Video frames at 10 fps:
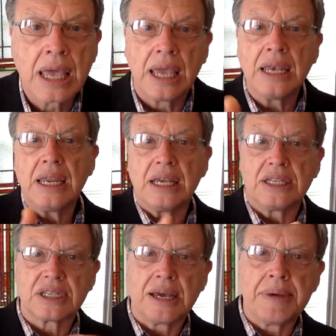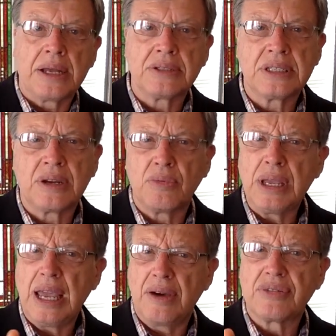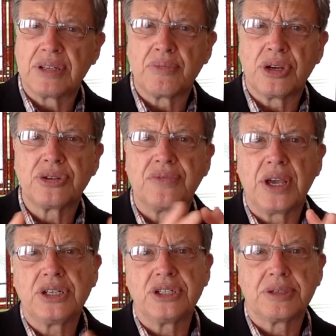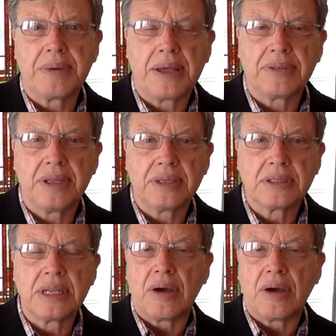India has come out and said, we have some reservations about this.